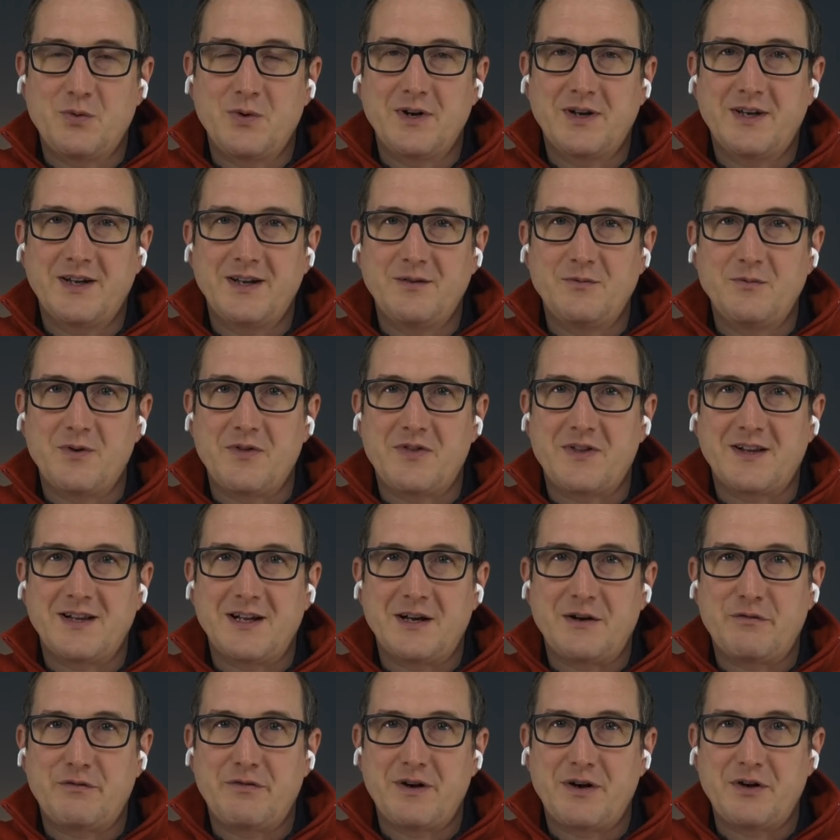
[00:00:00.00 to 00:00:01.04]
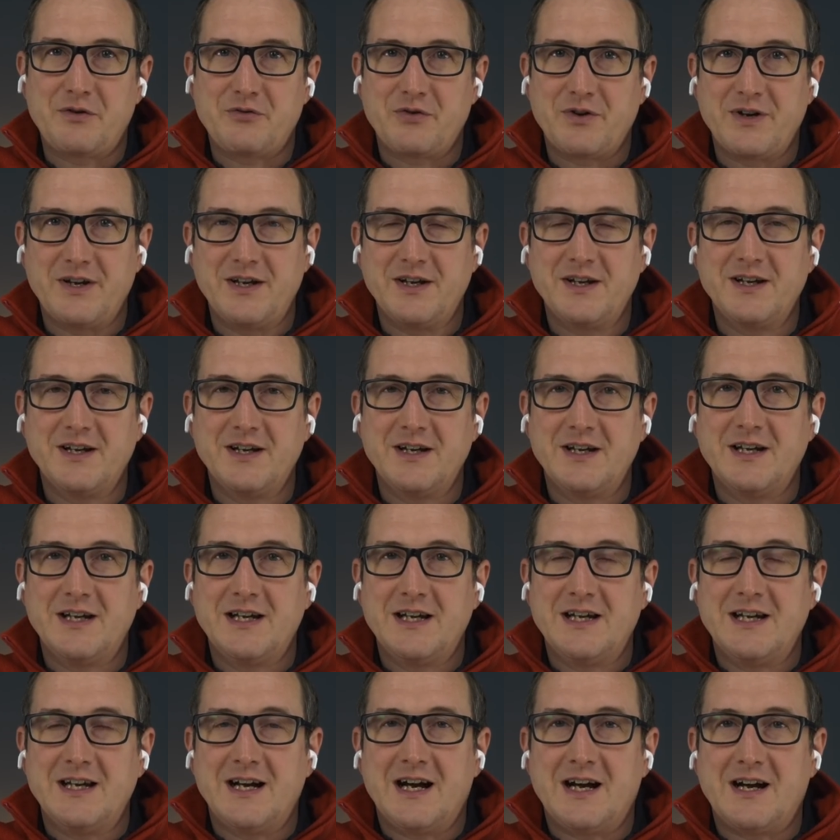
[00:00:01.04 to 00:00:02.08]
working with Cloud Foundry,
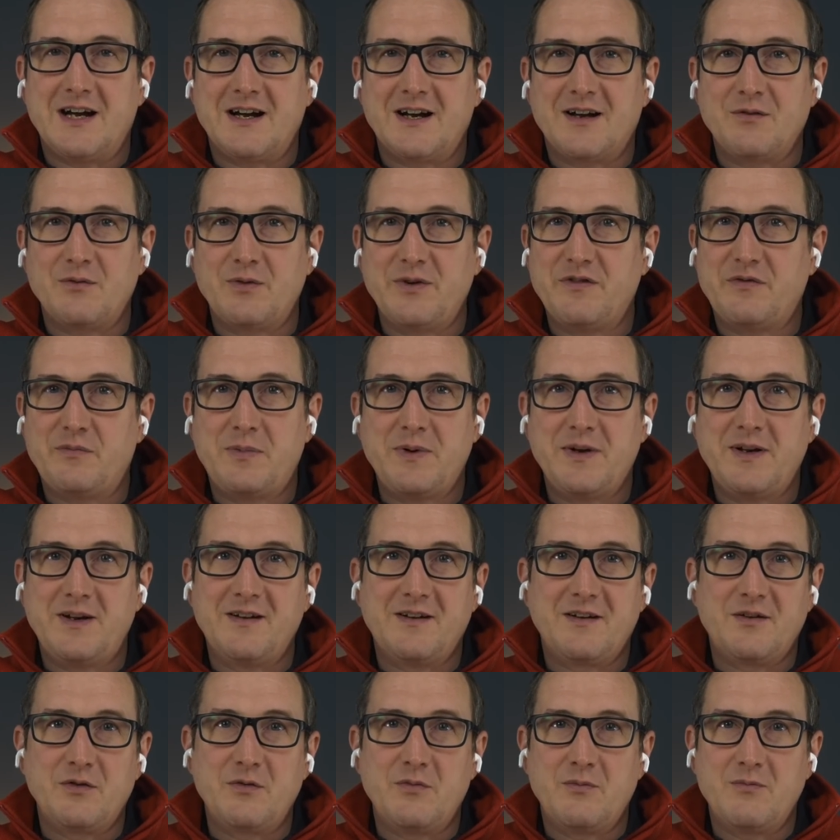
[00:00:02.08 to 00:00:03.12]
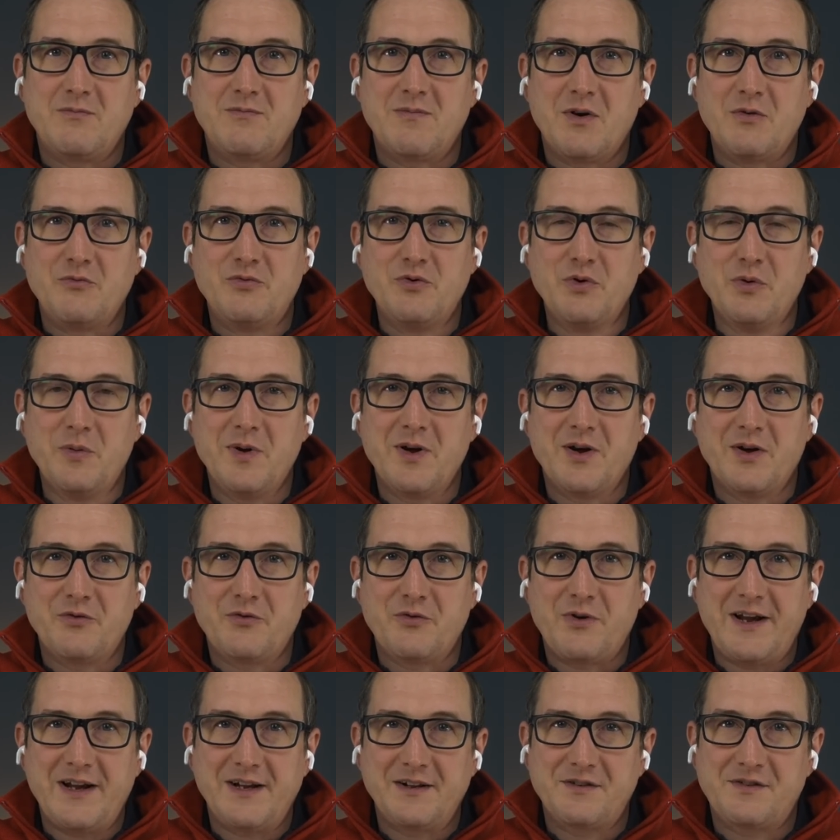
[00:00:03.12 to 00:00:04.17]
uh, we've been a, a, Ruby on
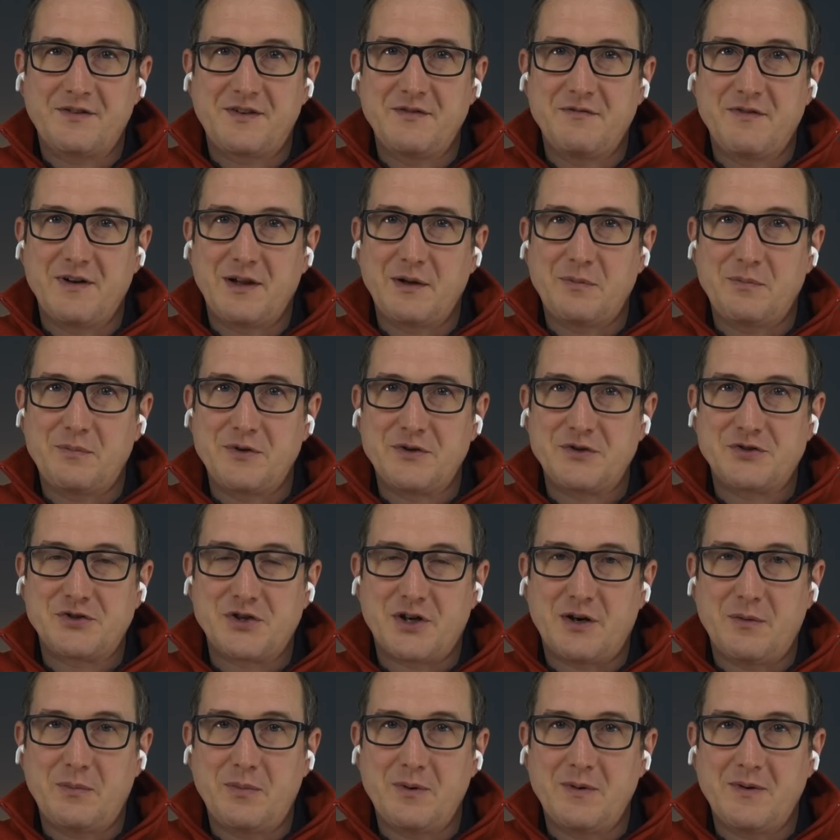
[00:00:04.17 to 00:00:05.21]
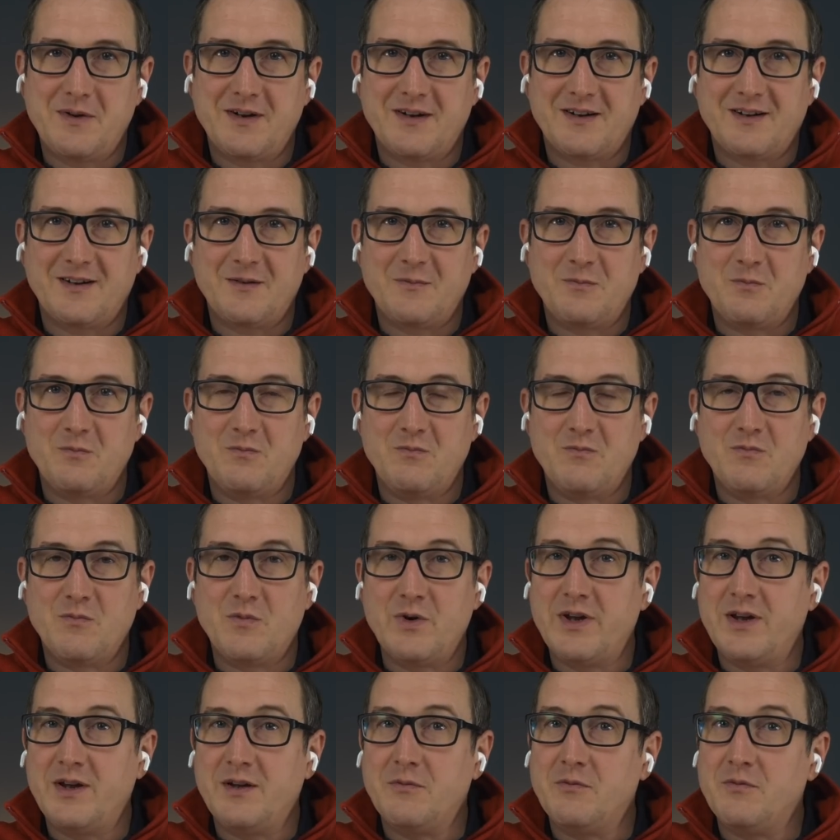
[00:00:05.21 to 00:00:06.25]
Rails development shop. Um,
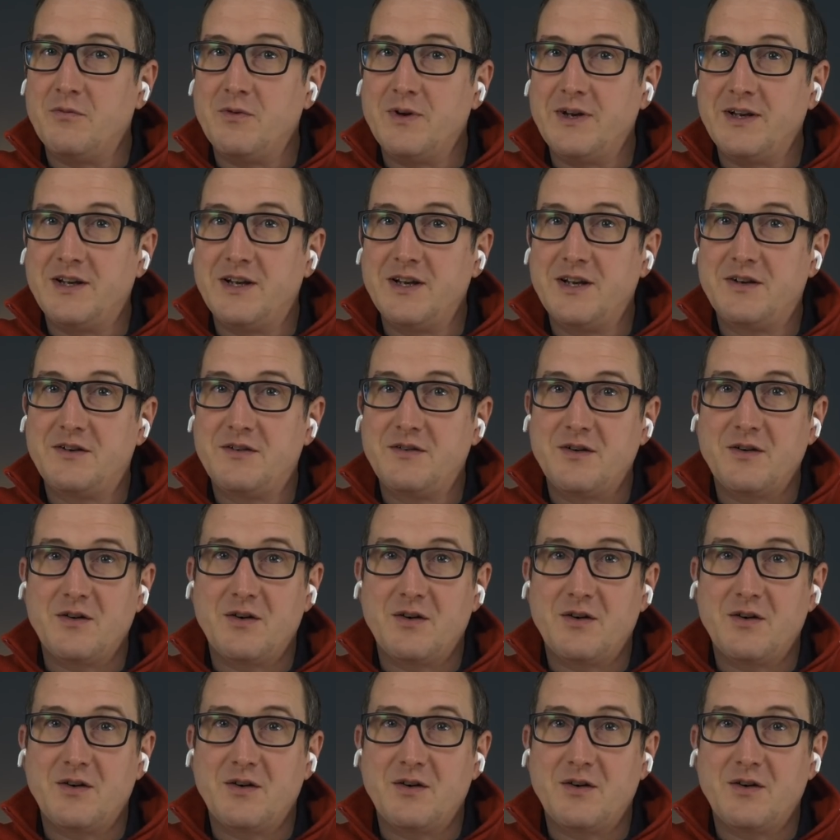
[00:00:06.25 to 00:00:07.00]
we we did